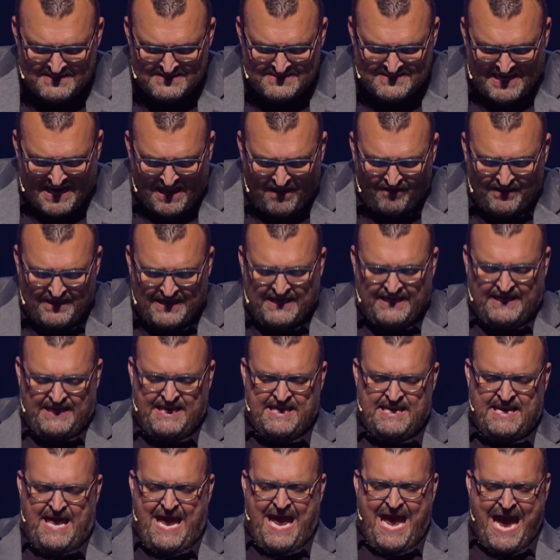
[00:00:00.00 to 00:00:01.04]
telling
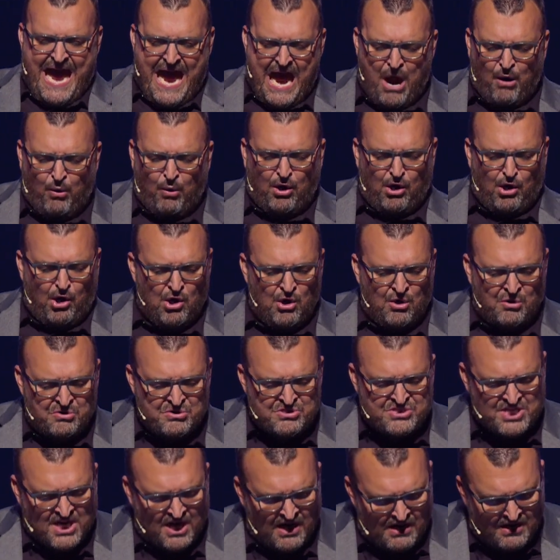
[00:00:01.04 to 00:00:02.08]
in our
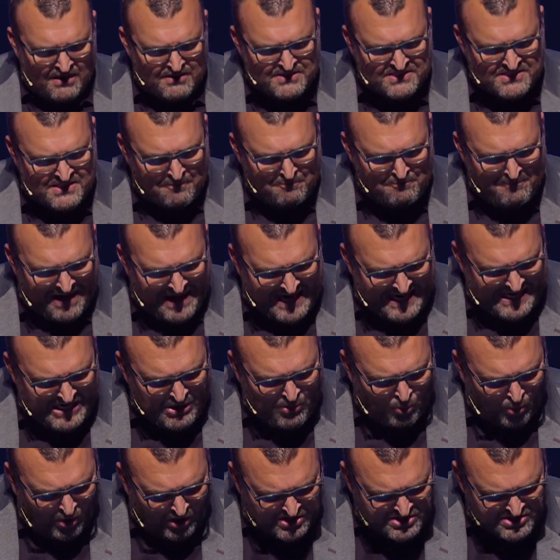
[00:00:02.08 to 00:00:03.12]
own tongues the mighty
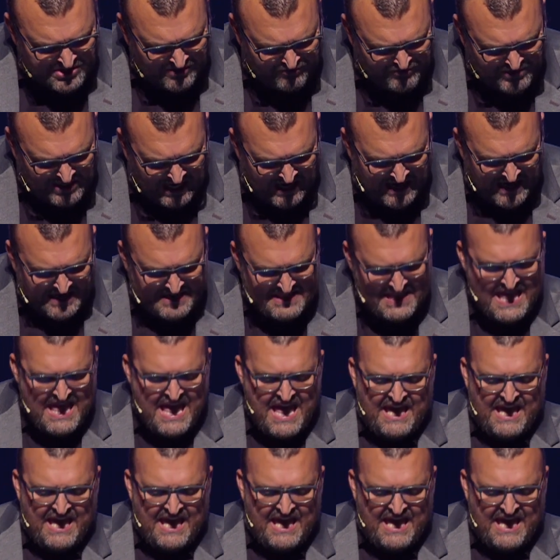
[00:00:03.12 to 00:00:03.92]
works of God,